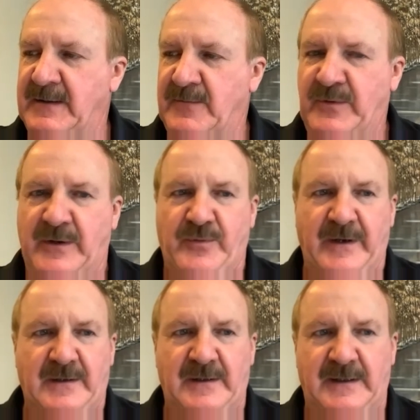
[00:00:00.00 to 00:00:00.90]
we
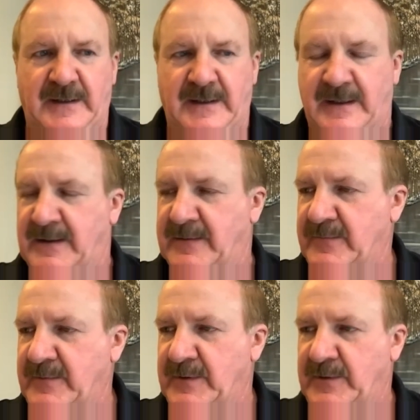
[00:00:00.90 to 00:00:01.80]
quickly,
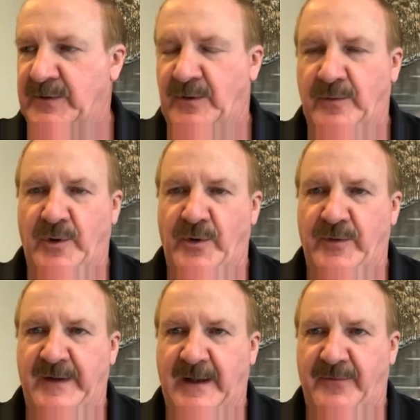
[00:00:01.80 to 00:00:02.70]

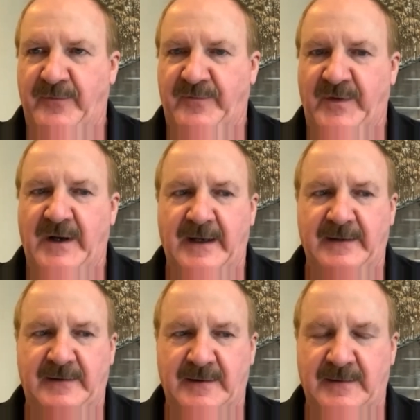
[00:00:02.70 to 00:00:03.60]
learned the other
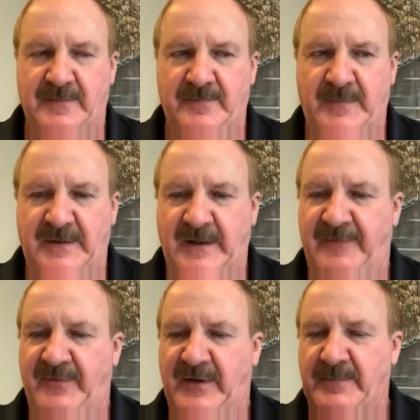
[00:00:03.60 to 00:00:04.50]
side to
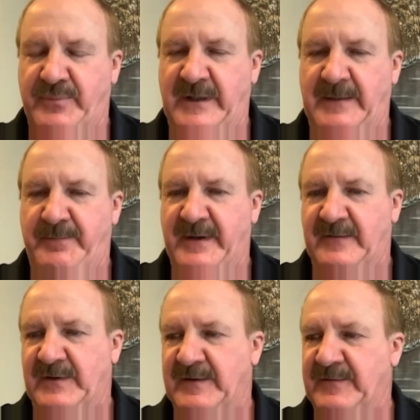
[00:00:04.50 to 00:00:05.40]
have a complete
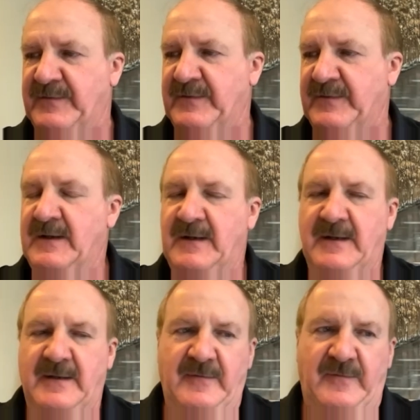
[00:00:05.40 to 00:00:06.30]
business.
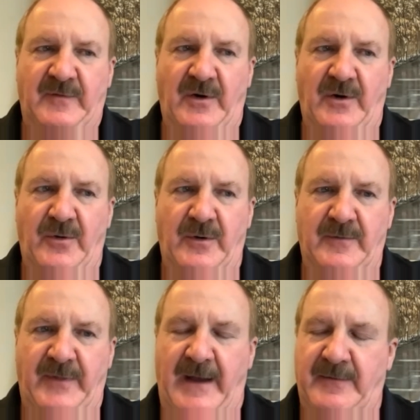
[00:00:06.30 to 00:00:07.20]
So
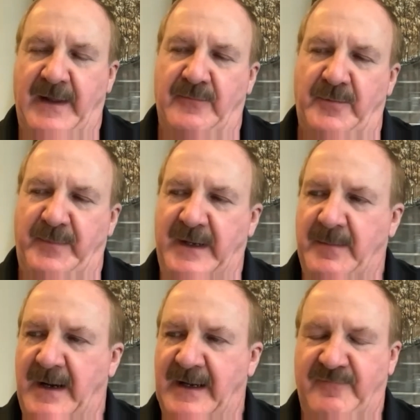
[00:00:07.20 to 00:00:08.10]
that would be
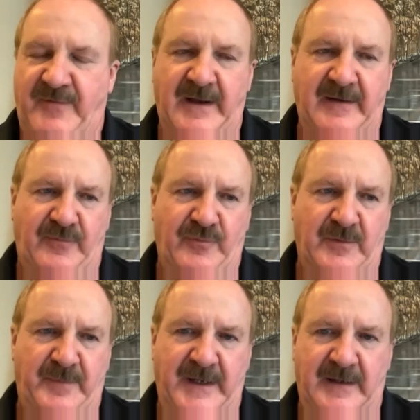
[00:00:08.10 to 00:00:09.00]
my advice:
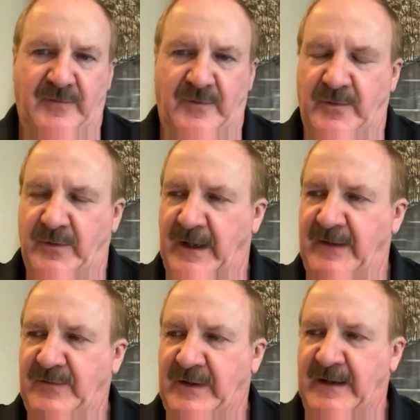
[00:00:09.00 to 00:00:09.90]
would be to
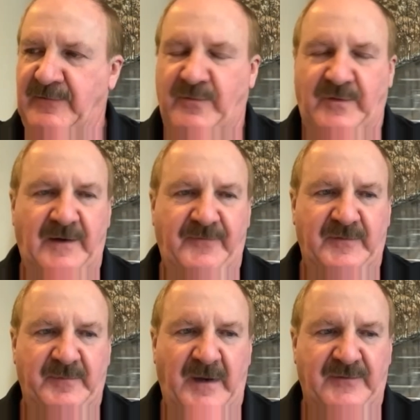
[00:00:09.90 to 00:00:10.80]
educate yourself
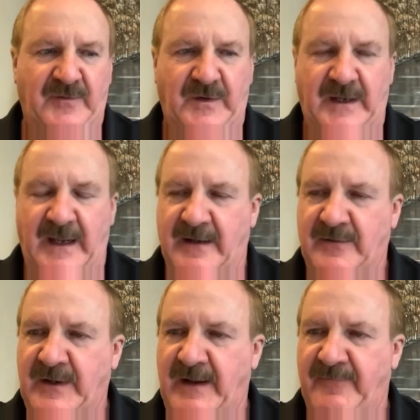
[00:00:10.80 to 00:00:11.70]
as much as you
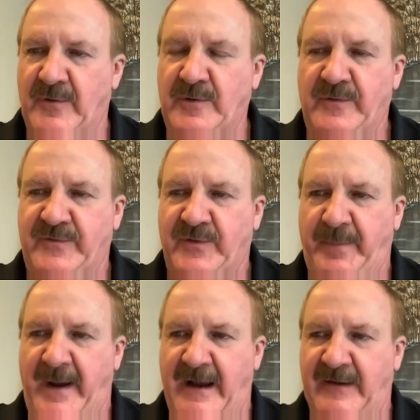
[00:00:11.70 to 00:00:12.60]
can. Never lose your
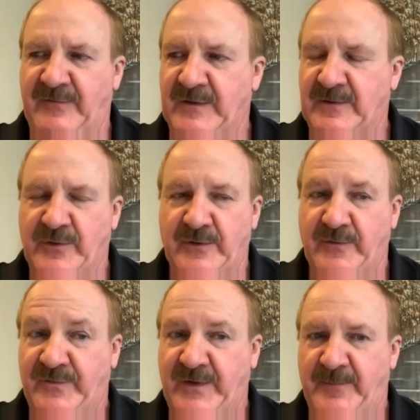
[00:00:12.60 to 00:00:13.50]
passion or
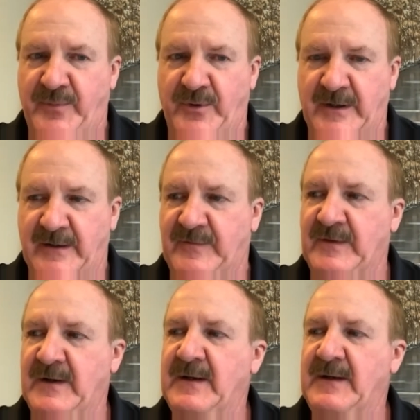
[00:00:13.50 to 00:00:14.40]
your stubbornness,
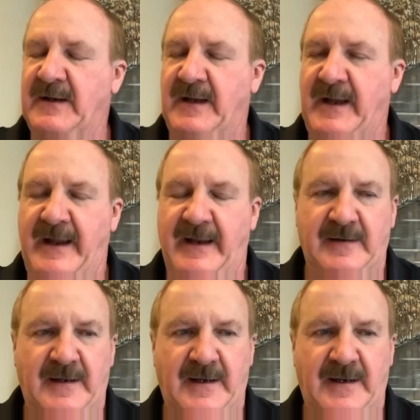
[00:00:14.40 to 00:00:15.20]
and